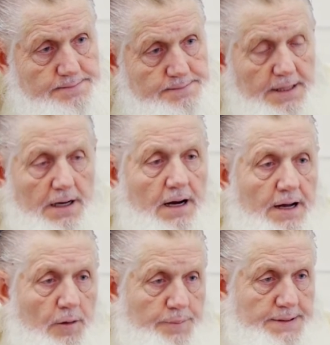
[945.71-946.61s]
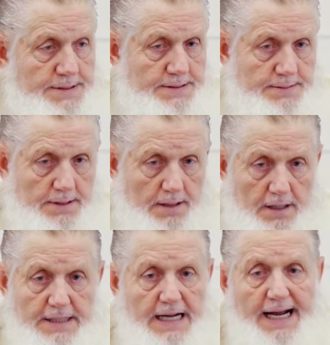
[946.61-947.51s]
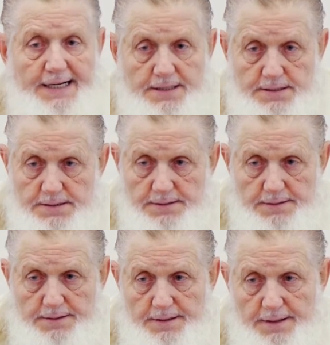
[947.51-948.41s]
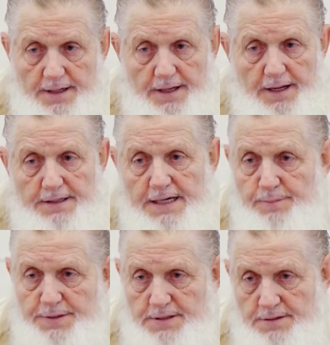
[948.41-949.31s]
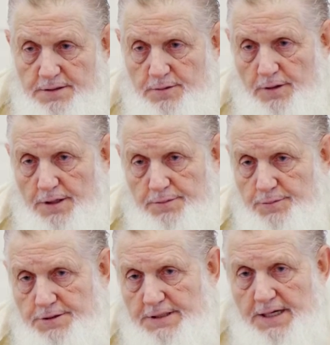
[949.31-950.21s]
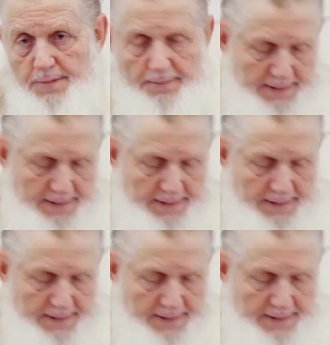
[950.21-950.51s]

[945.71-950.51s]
May Allah help us, Allah guide us, Allah keep us on the Sirat al-Mustaqim,